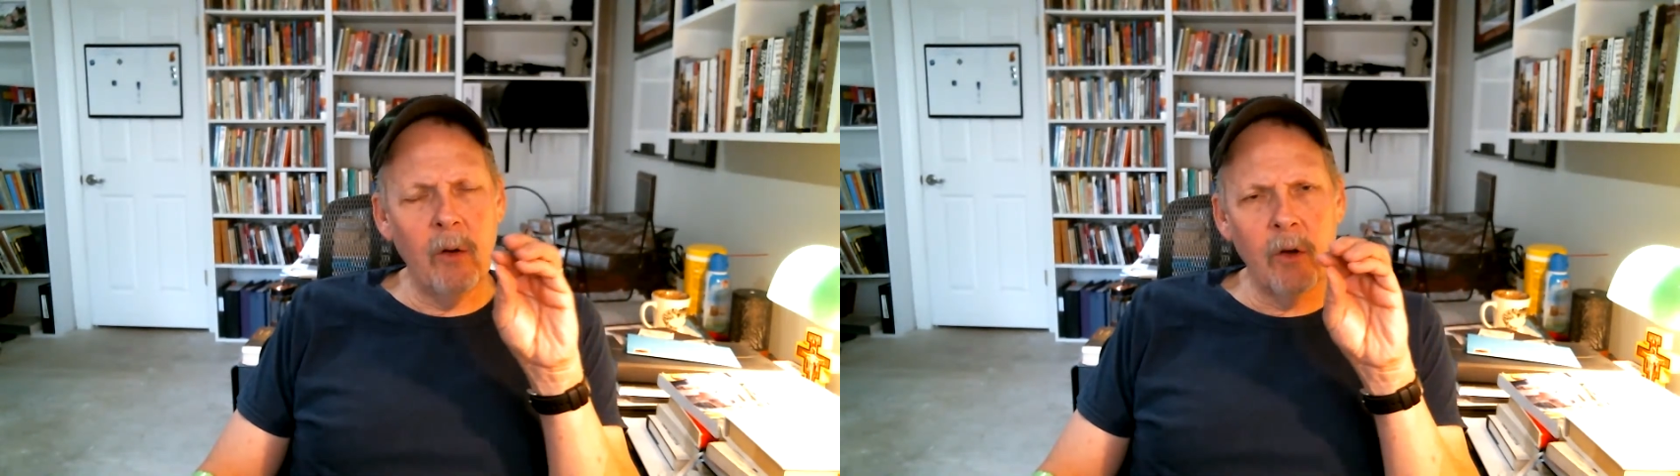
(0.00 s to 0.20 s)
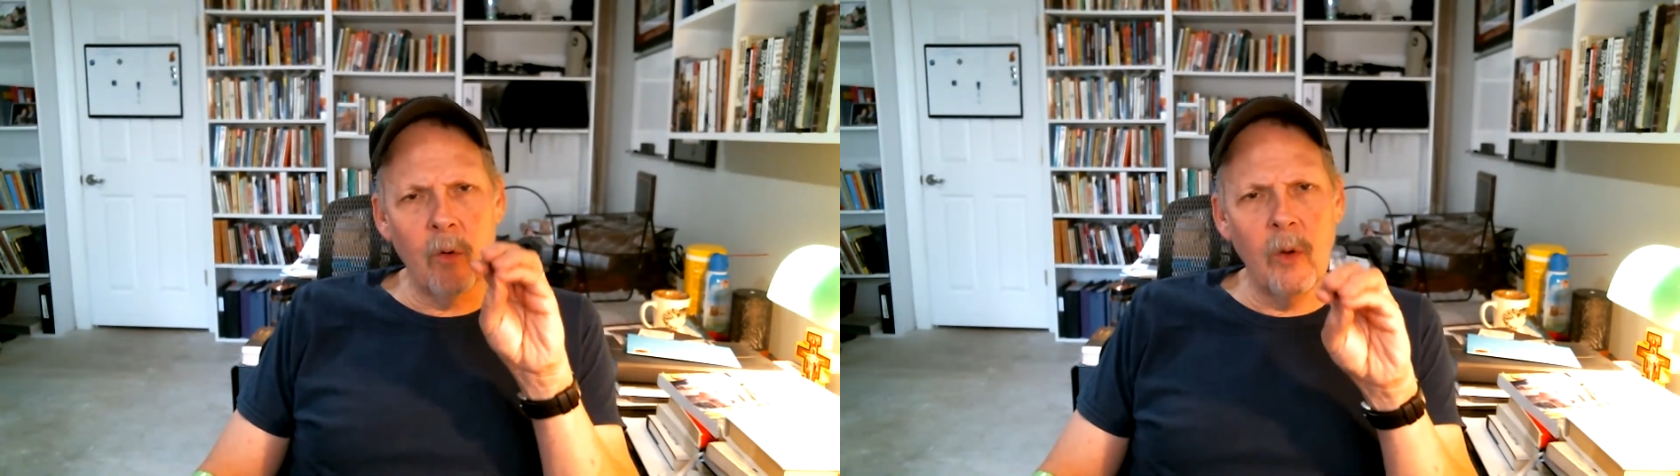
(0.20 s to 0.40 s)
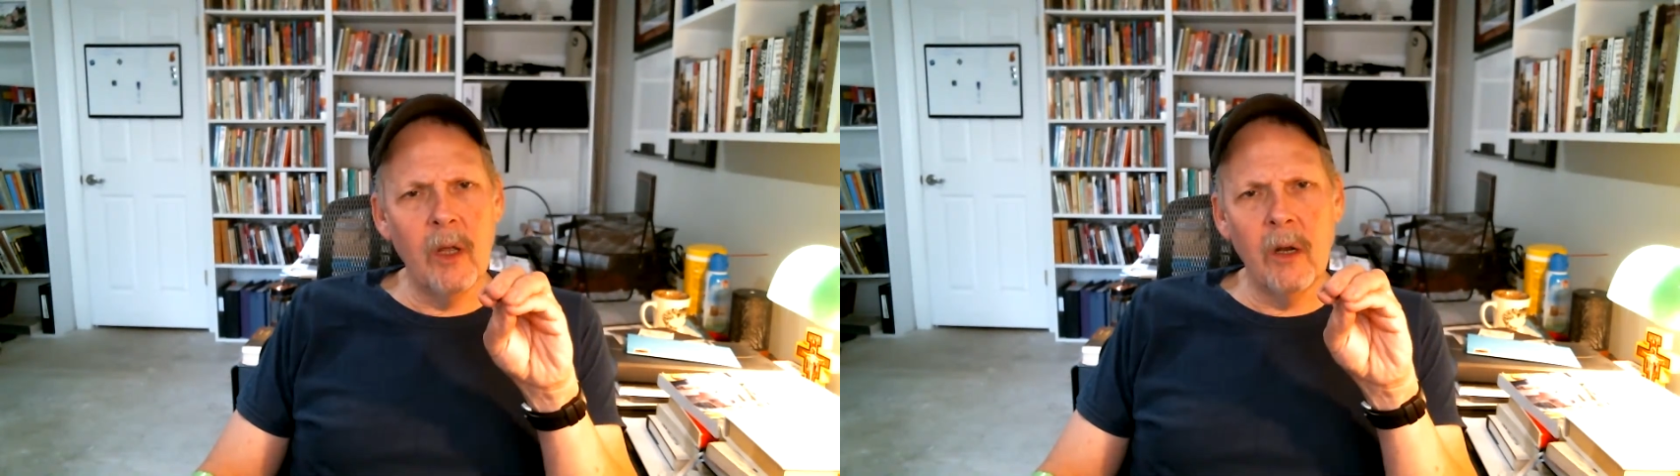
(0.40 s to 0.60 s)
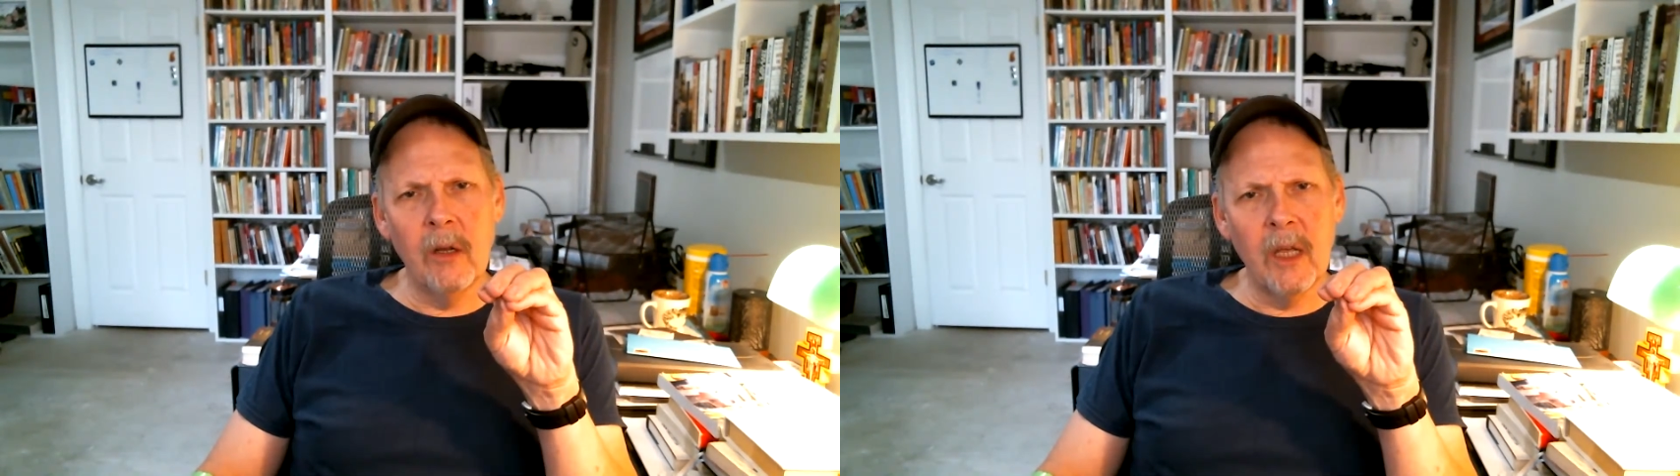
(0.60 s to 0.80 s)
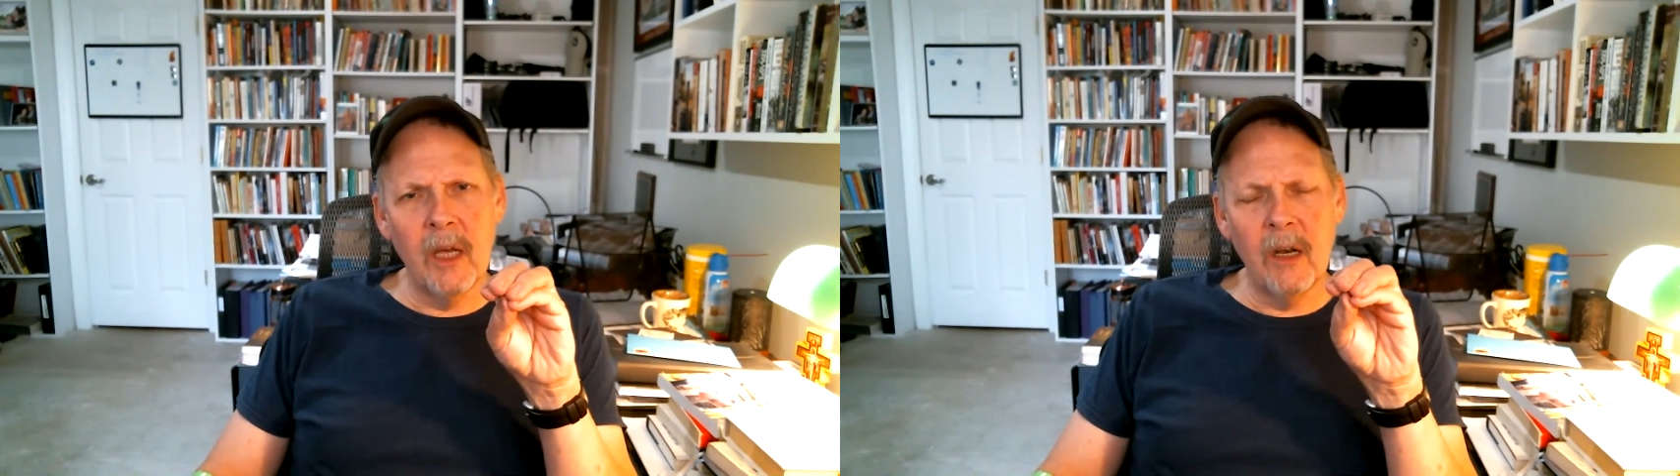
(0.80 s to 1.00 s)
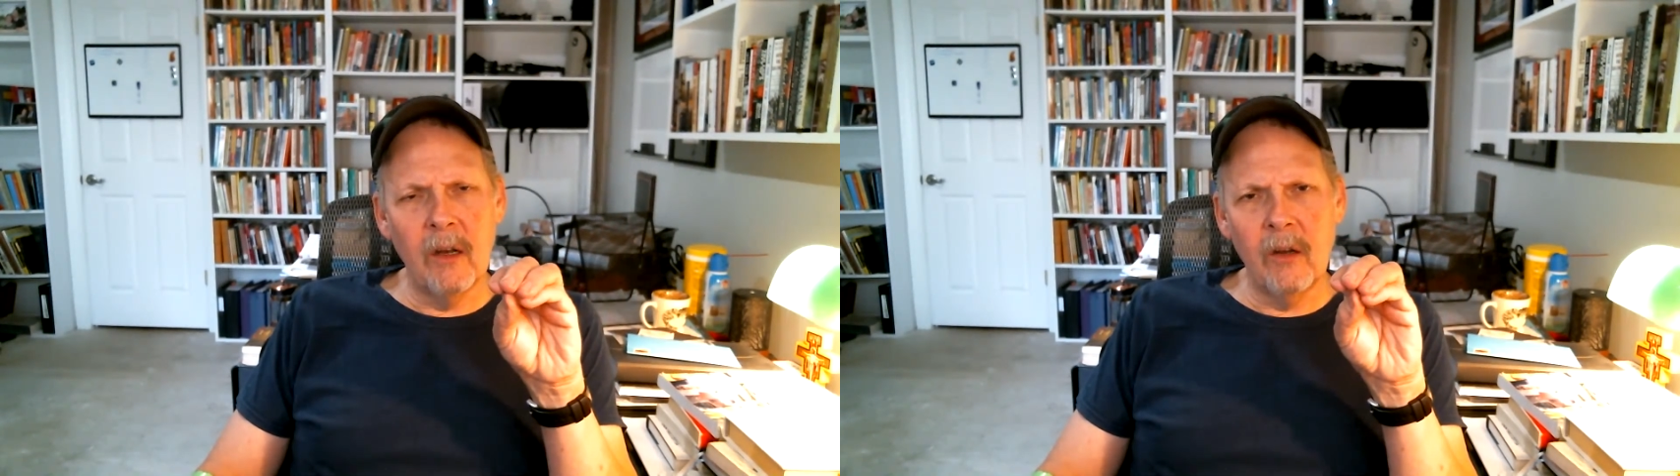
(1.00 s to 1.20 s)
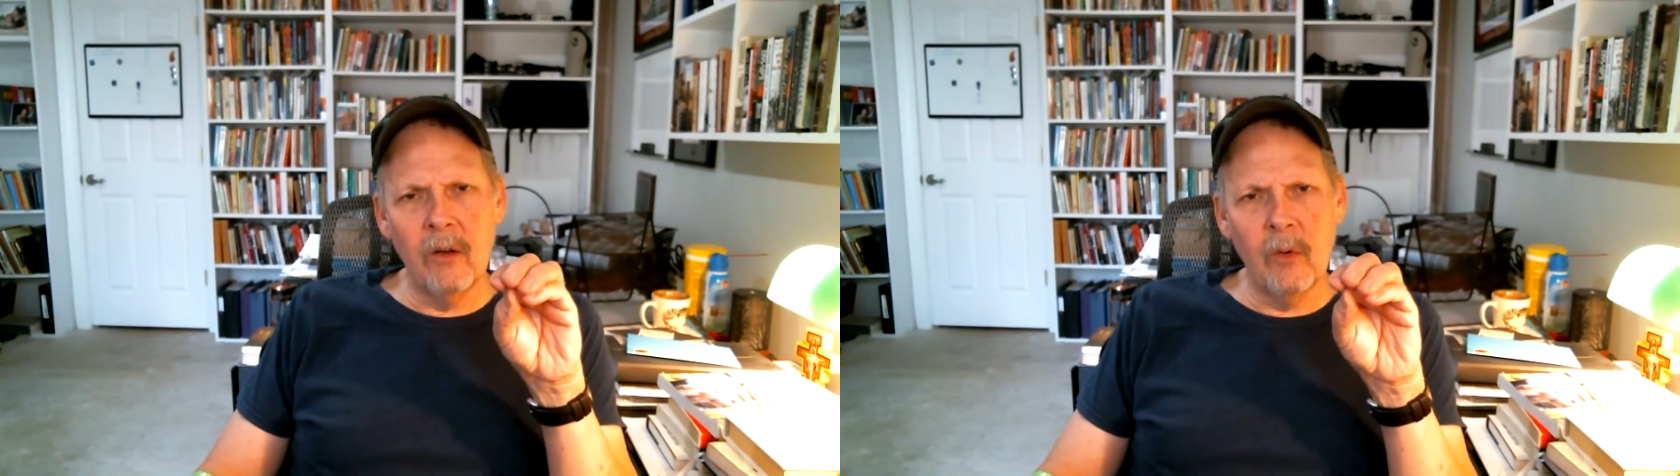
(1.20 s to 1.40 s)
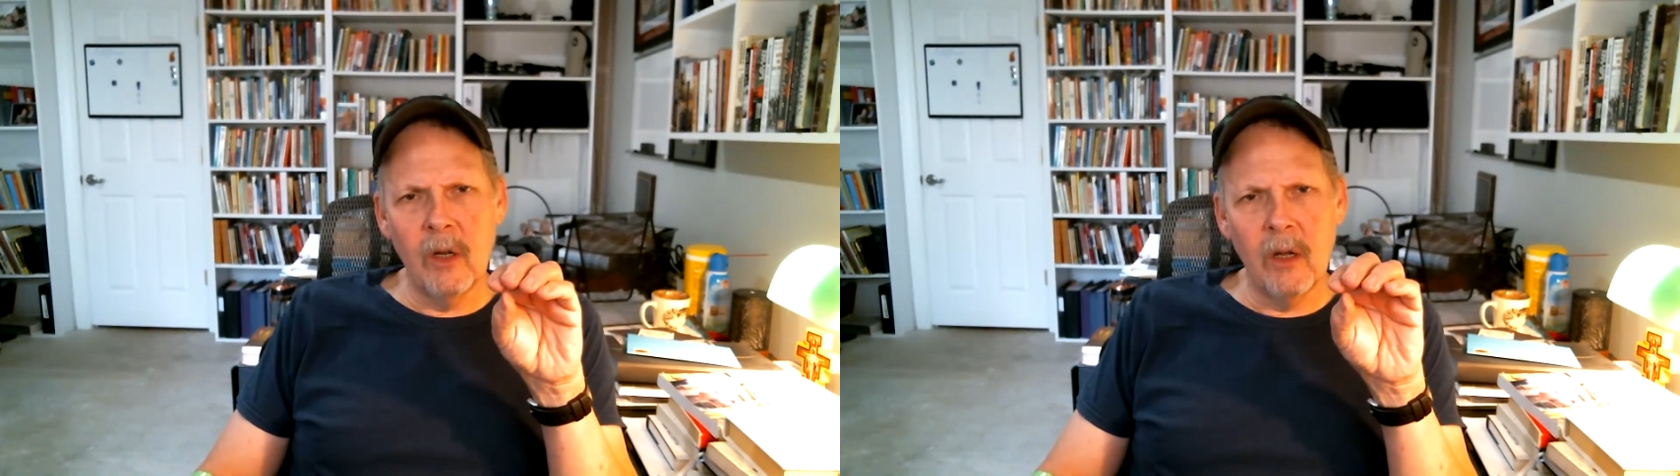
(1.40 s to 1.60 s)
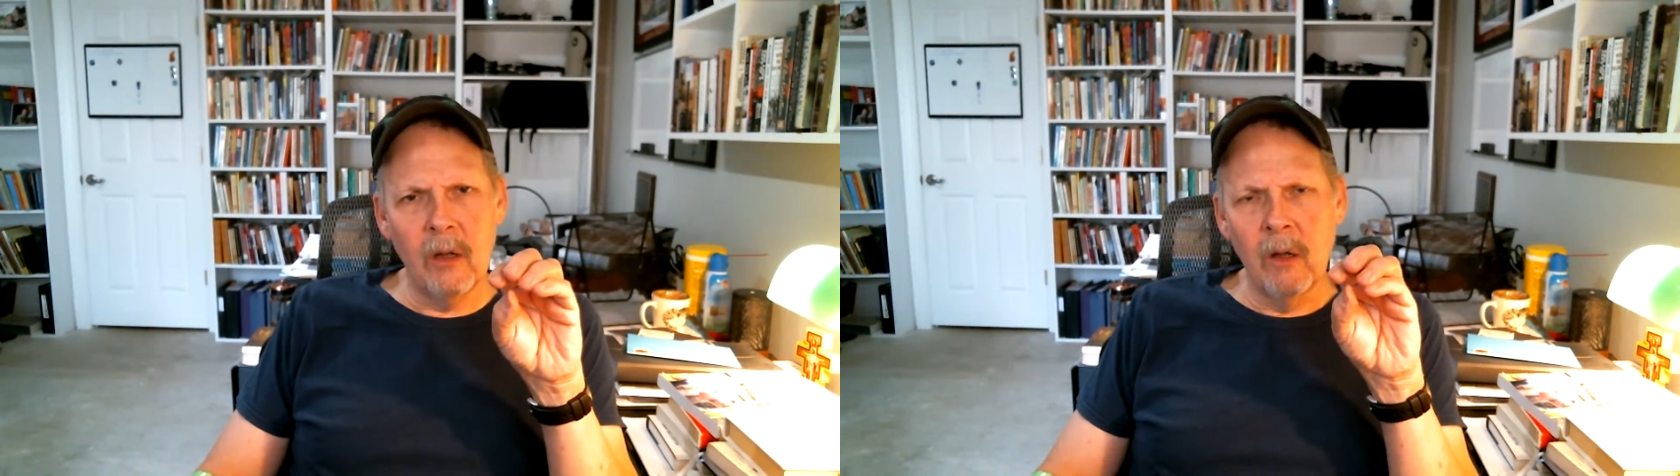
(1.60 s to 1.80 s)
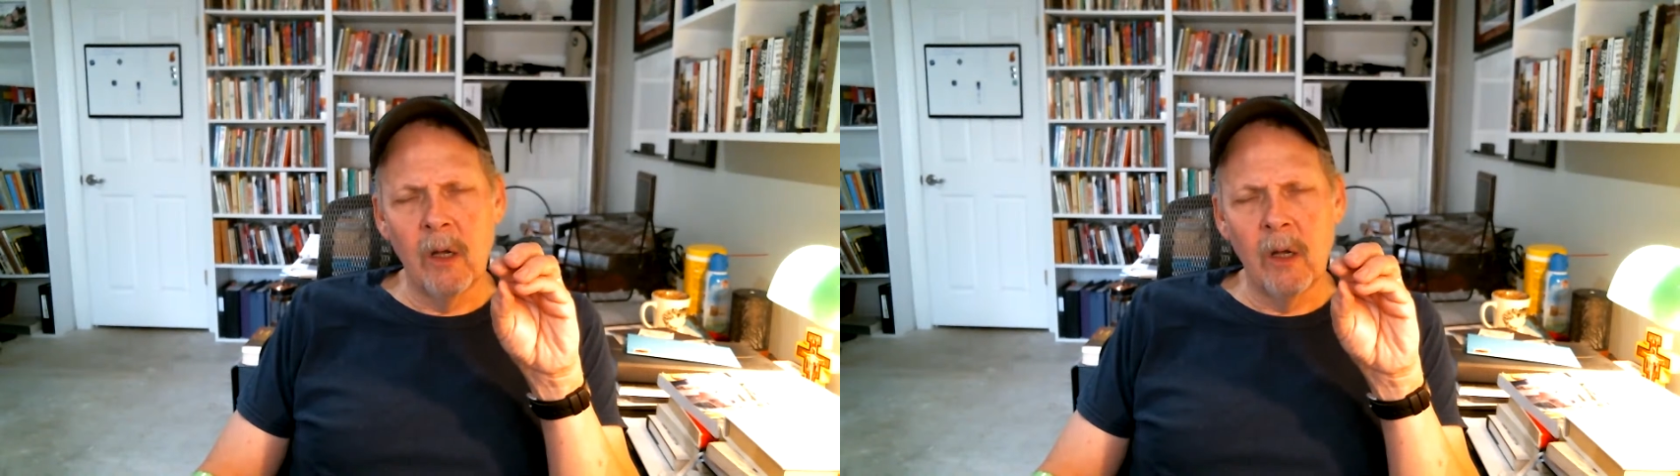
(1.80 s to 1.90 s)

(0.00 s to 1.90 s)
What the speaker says: or you're in a